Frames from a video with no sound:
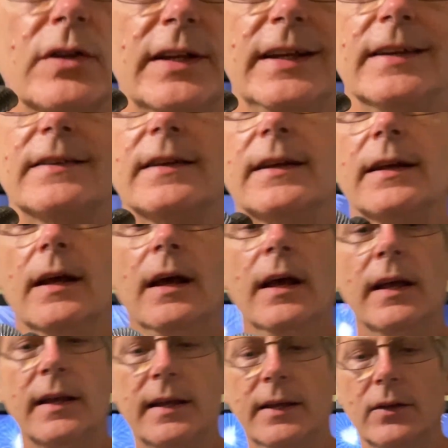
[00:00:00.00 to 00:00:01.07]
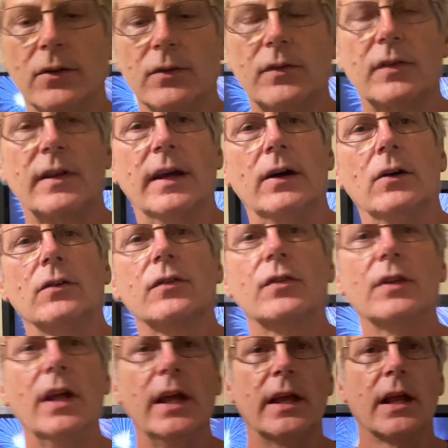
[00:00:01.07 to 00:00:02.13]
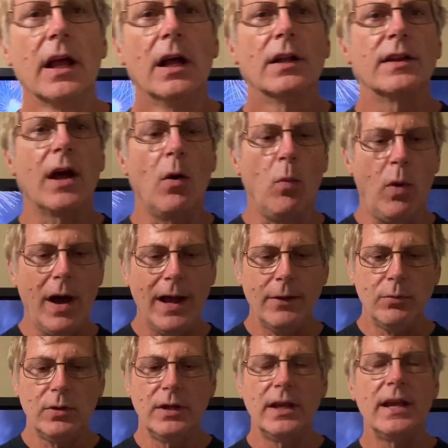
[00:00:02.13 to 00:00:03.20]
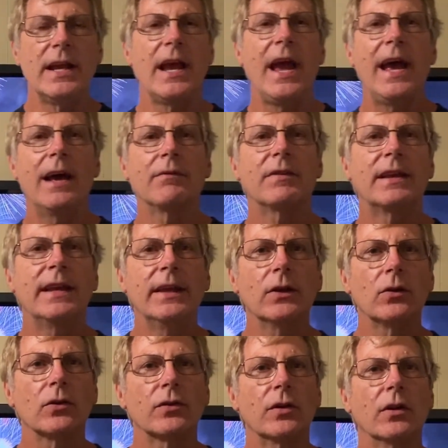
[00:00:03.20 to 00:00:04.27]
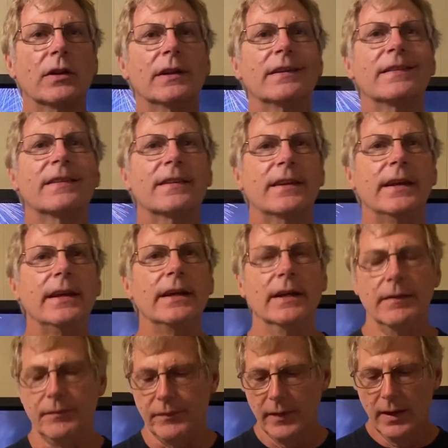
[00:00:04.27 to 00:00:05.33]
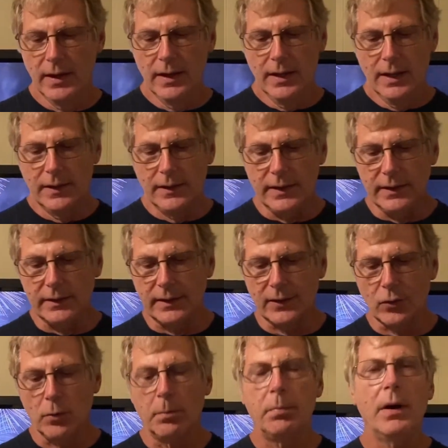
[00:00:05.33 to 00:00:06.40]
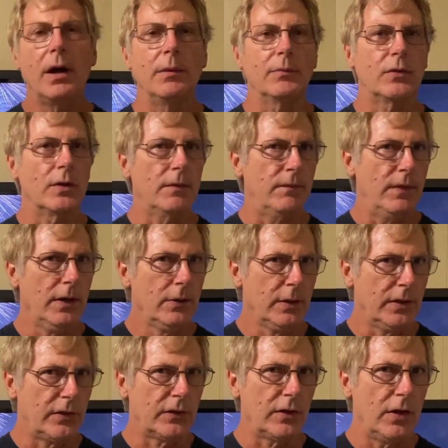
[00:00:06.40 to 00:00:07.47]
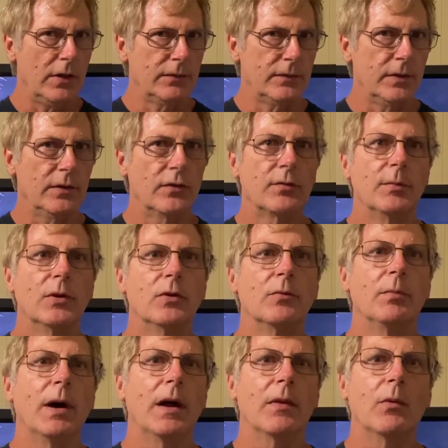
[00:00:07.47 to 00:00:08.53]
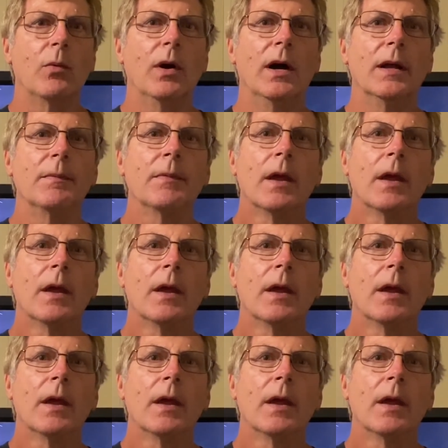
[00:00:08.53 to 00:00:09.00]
He is a keeled-scaled snake. Now, why would he have keels on his skin? These little bumps, they're very soft and smooth, by the way.